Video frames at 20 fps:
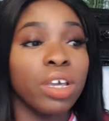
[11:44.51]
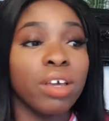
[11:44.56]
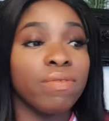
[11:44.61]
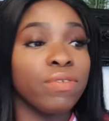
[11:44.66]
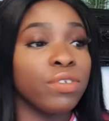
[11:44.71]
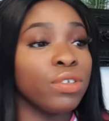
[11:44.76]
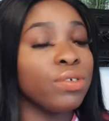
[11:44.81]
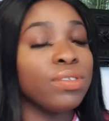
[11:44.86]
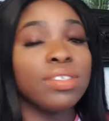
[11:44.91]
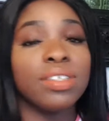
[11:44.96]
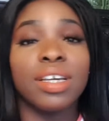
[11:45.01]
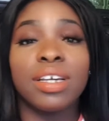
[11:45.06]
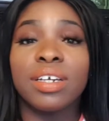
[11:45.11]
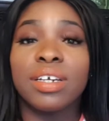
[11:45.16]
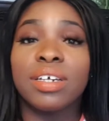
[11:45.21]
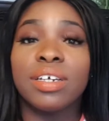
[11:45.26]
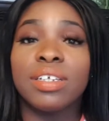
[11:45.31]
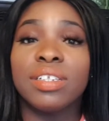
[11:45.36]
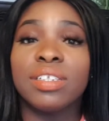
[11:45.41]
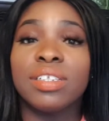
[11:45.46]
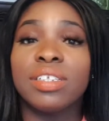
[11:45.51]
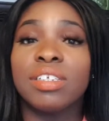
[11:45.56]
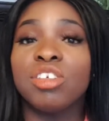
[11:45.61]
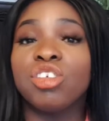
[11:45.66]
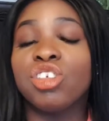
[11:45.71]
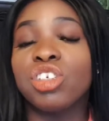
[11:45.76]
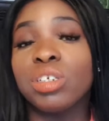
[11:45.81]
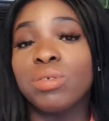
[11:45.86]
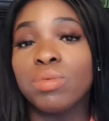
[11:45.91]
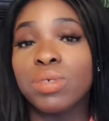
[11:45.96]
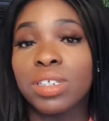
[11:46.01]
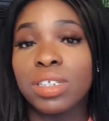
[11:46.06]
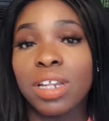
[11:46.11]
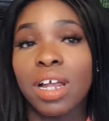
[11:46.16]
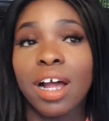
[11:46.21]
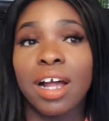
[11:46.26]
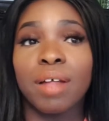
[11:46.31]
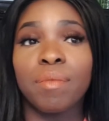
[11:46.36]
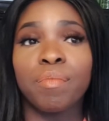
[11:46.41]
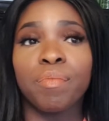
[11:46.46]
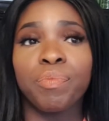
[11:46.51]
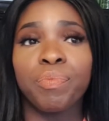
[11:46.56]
a few seconds, and she was like,